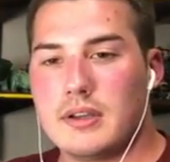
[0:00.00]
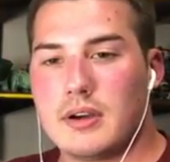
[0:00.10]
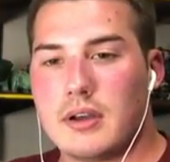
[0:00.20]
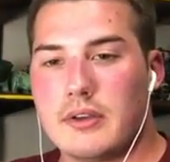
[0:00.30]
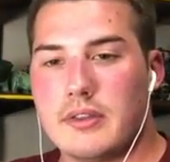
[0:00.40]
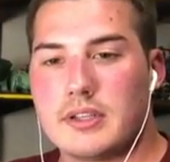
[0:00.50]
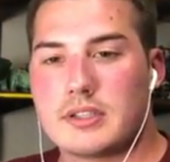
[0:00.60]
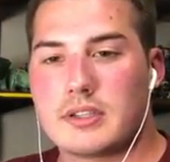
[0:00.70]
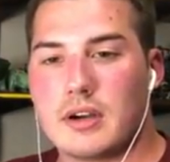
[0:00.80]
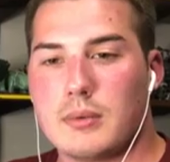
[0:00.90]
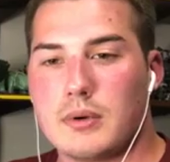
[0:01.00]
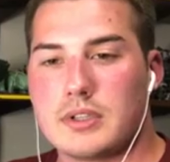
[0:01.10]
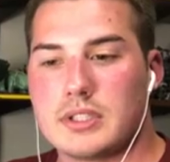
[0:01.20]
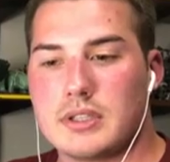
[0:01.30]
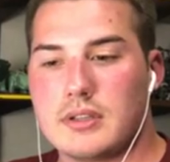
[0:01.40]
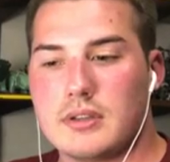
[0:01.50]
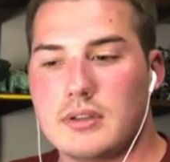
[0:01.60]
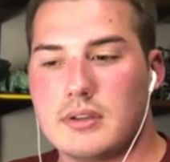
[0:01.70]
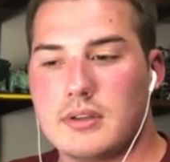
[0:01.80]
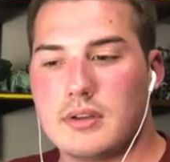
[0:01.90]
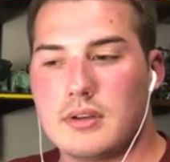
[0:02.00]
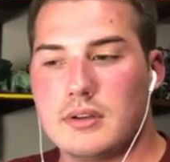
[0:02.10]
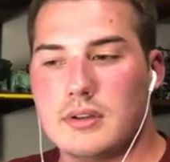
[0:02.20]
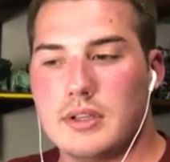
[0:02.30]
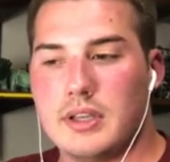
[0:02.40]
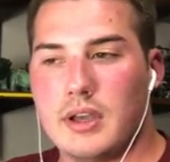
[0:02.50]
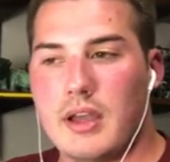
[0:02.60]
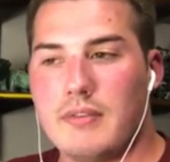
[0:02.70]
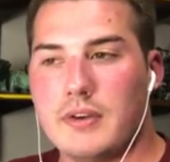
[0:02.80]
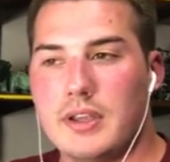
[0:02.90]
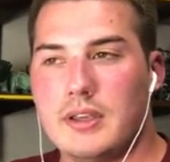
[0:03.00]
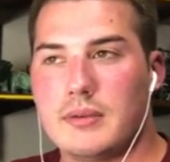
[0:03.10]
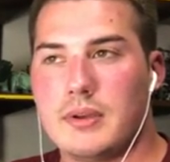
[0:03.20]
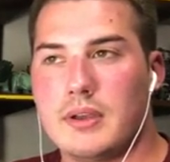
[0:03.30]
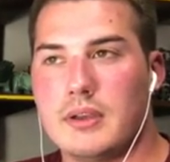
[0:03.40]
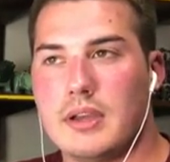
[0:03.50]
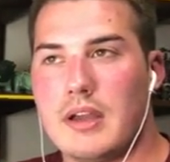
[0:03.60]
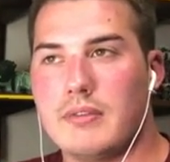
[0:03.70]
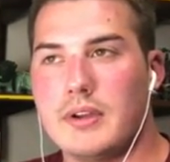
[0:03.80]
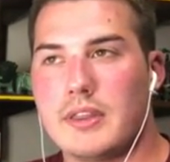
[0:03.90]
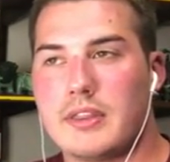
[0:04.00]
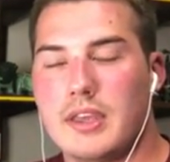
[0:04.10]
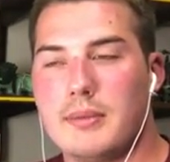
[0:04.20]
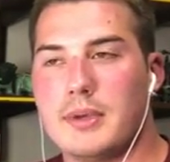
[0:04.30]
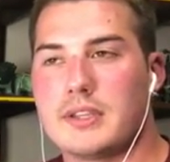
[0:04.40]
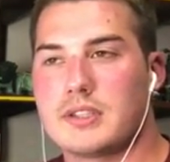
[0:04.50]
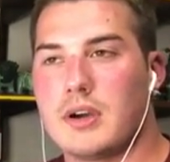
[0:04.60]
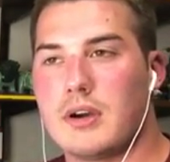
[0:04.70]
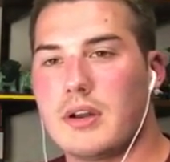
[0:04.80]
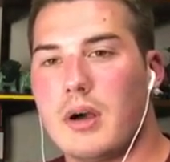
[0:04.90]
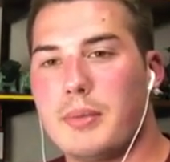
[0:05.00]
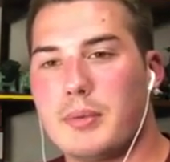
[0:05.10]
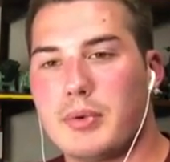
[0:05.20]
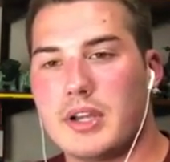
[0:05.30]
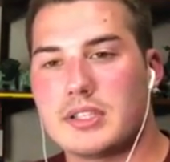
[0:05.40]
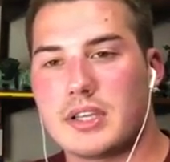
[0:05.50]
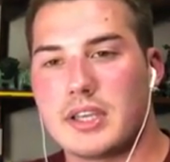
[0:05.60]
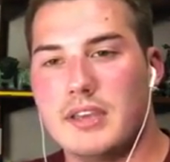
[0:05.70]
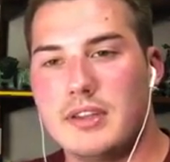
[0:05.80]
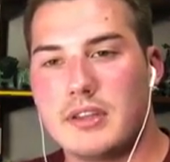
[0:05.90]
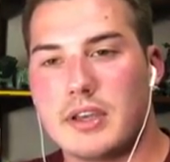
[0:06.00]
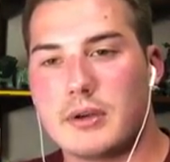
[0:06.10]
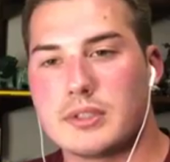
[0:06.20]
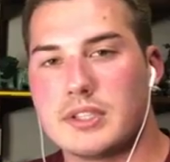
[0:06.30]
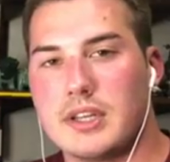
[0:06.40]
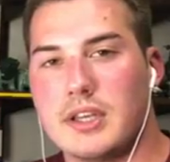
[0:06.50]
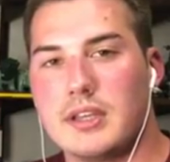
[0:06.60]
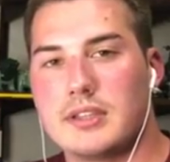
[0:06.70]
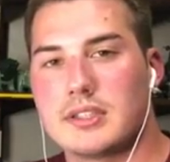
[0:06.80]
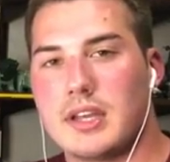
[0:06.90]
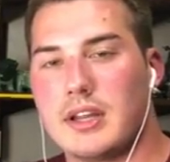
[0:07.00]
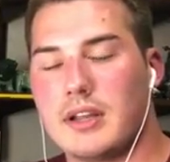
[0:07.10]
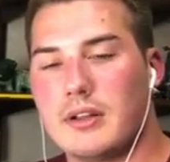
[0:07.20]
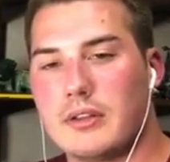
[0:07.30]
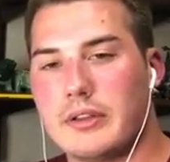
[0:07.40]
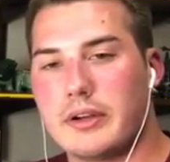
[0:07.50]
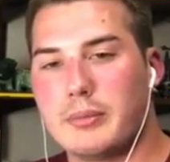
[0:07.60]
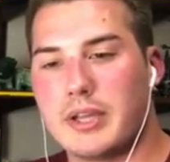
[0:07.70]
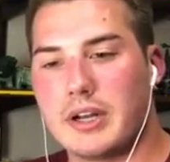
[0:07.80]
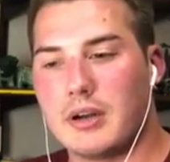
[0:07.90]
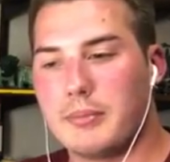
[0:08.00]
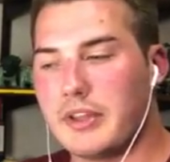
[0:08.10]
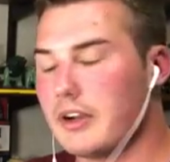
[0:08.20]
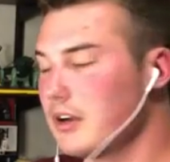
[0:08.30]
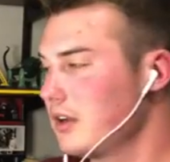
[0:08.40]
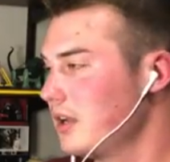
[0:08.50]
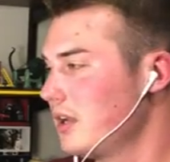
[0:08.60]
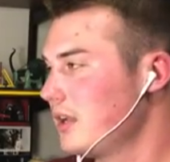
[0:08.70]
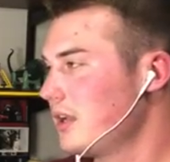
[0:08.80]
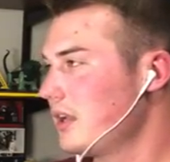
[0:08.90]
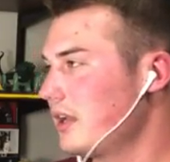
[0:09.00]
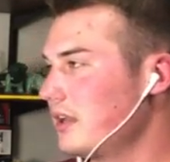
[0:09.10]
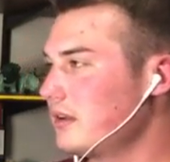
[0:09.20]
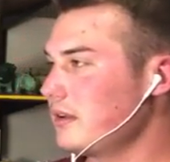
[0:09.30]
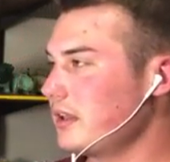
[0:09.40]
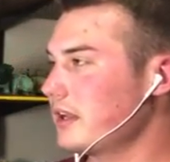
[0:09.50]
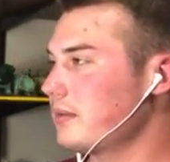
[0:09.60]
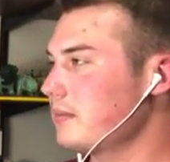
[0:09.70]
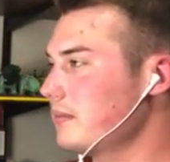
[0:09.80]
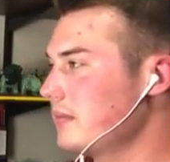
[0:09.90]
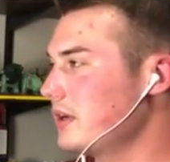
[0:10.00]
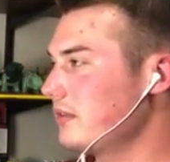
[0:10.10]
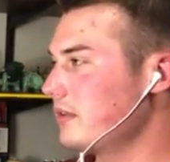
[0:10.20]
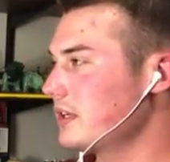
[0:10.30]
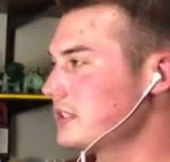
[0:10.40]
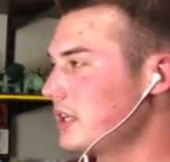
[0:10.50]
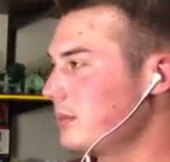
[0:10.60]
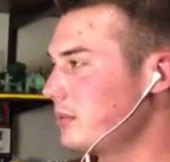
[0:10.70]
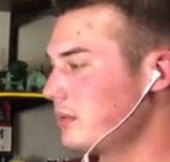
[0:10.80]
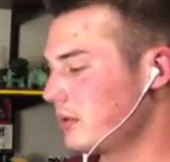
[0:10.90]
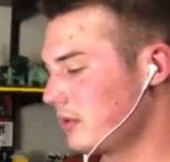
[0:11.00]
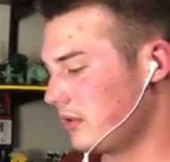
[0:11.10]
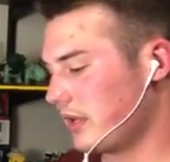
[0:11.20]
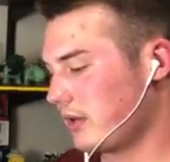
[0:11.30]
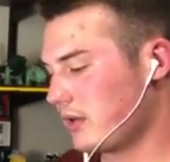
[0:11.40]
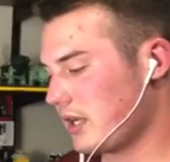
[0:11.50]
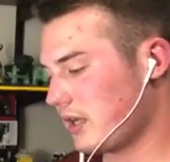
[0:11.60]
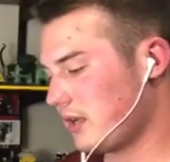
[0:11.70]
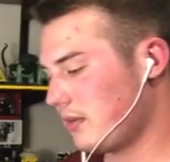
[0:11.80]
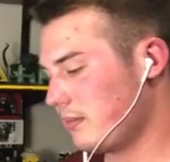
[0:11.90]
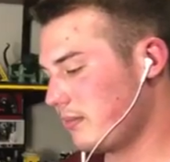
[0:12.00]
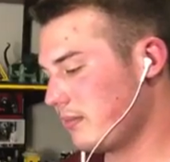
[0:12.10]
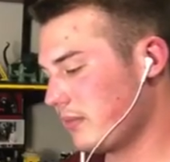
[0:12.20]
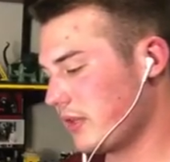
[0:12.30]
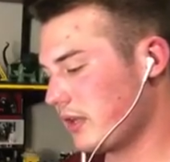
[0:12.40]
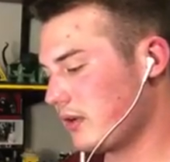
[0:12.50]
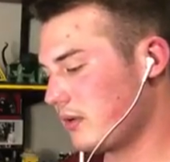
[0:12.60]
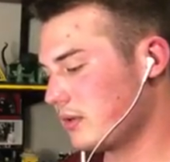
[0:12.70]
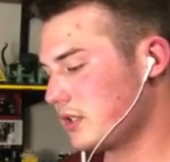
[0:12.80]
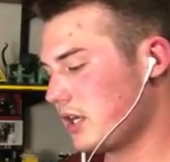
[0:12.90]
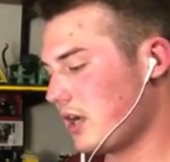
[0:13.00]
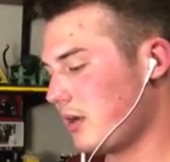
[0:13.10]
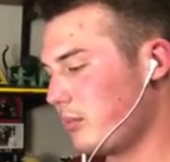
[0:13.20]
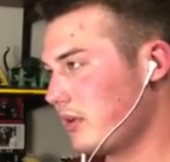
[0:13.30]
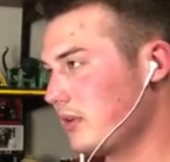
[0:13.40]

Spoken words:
other than Star Wars, every theme has gone up in price. Like even Lego City is getting a little bit up there. And like here, for example, we'll go to lego.com, Lego shop.